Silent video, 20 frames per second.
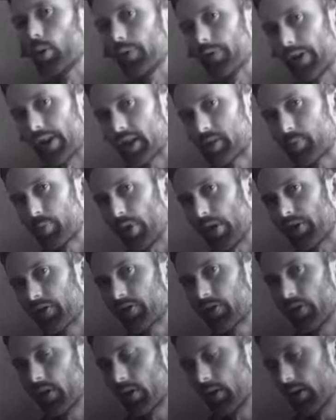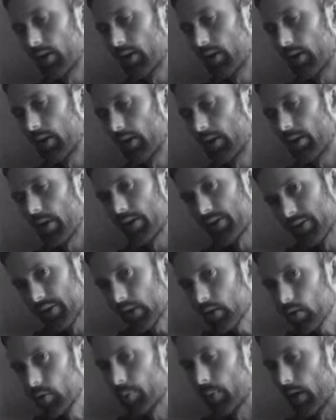who have expressed an
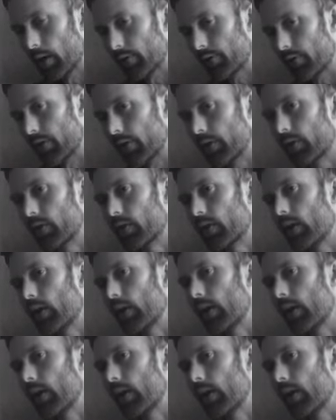idea about this,